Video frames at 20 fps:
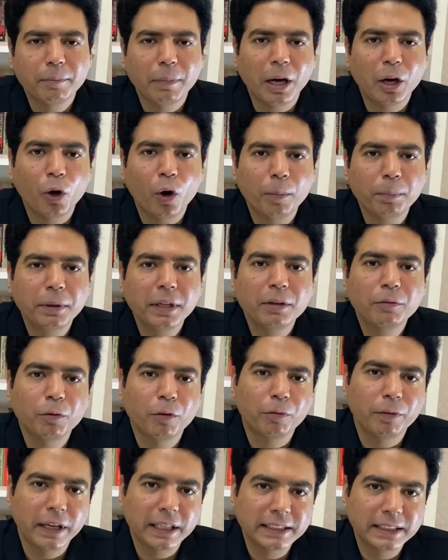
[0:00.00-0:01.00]
by opting for
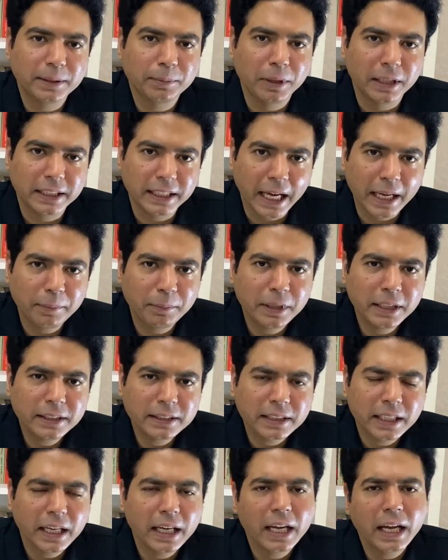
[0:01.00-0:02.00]
flexible
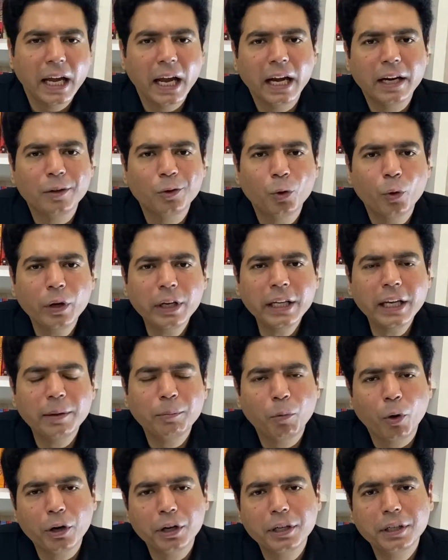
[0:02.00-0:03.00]
timings and going
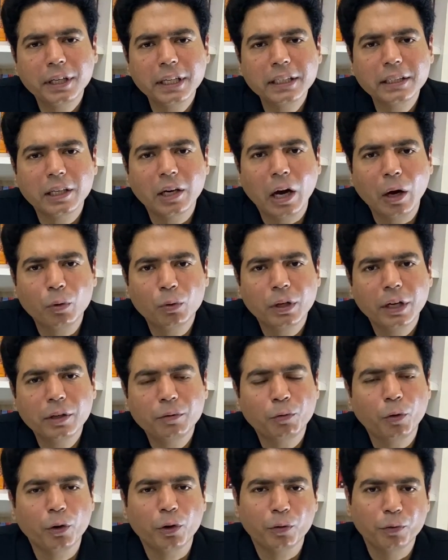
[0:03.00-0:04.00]
and monitoring the
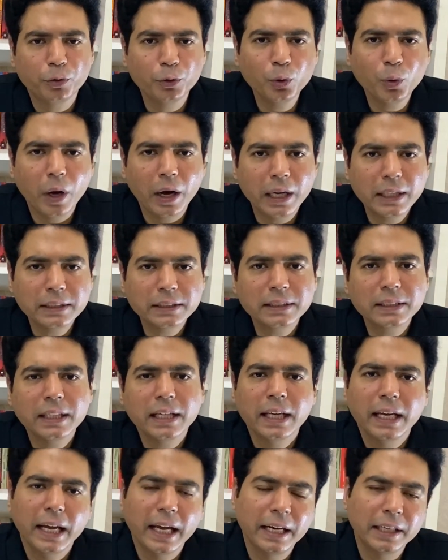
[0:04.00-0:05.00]
outlet for a few hours
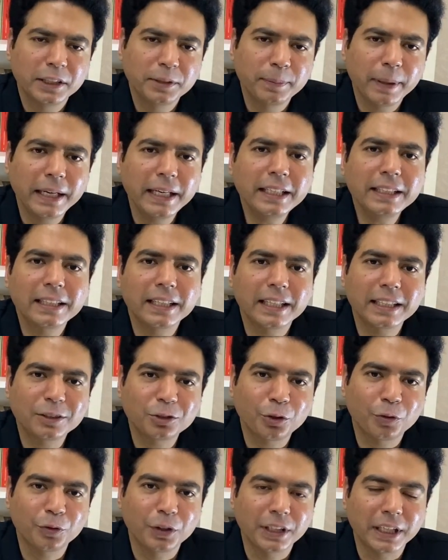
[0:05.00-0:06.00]
and spending the
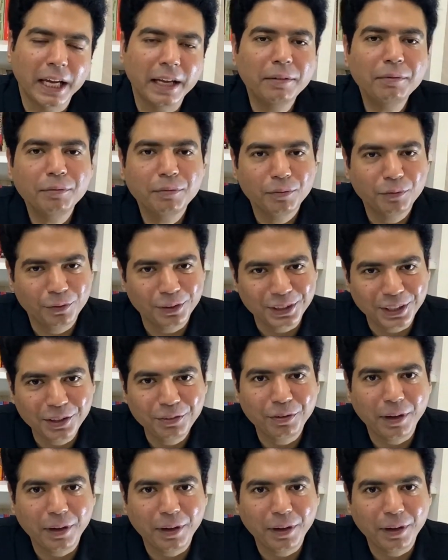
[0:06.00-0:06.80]
rest of the time with their